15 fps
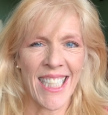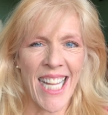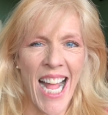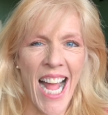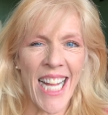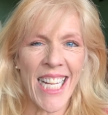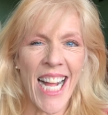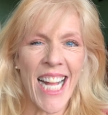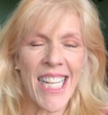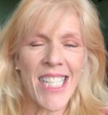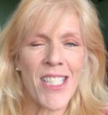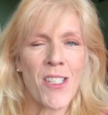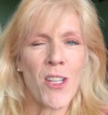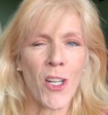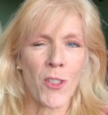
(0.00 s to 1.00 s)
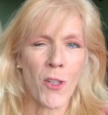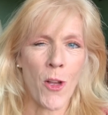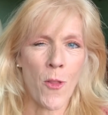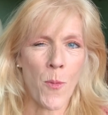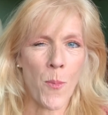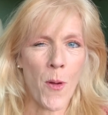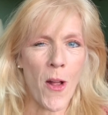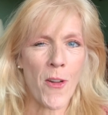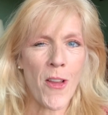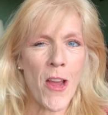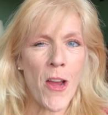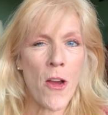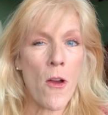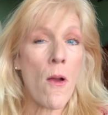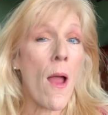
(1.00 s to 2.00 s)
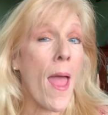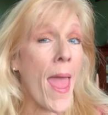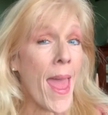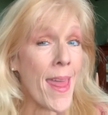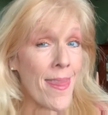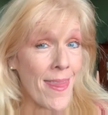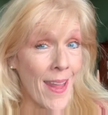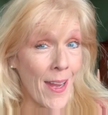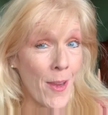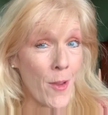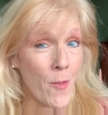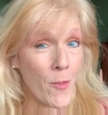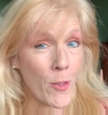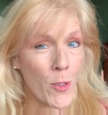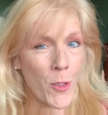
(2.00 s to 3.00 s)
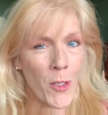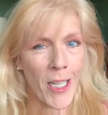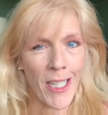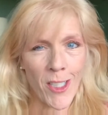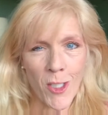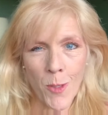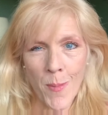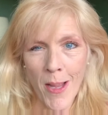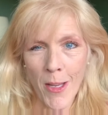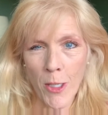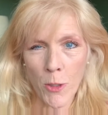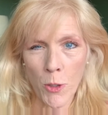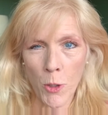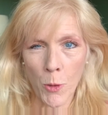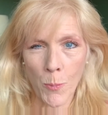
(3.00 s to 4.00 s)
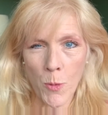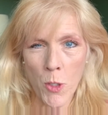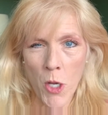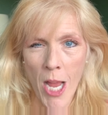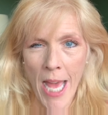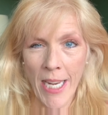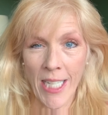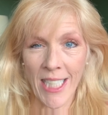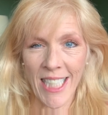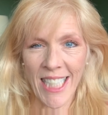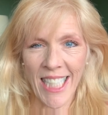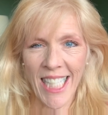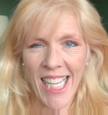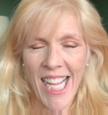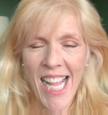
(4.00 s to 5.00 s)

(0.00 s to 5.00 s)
Hi guys, Dr. Heather Brown here, and thank you for tuning into my YouTube channel.